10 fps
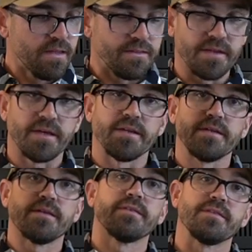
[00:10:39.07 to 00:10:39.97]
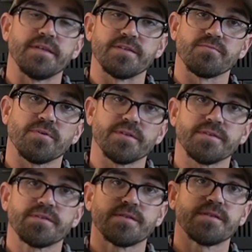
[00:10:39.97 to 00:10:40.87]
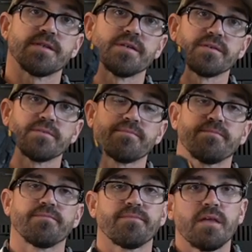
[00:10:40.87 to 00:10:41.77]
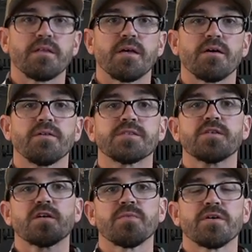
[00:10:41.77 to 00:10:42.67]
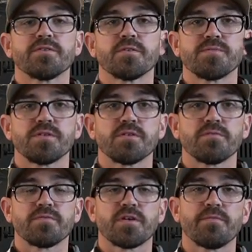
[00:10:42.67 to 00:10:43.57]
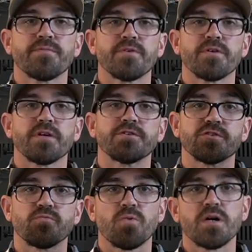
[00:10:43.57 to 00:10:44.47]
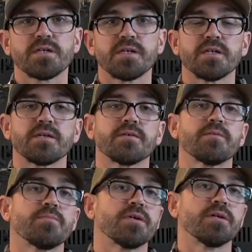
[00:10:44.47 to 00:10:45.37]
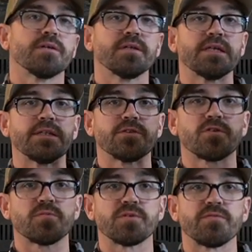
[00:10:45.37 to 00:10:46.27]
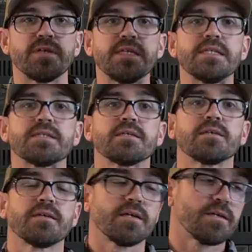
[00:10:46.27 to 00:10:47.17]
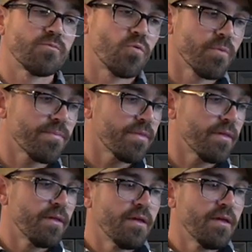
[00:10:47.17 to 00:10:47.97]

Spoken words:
than these ones here. Now let's talk about in terms of comfort, not just walking, but in terms of heat and warmth.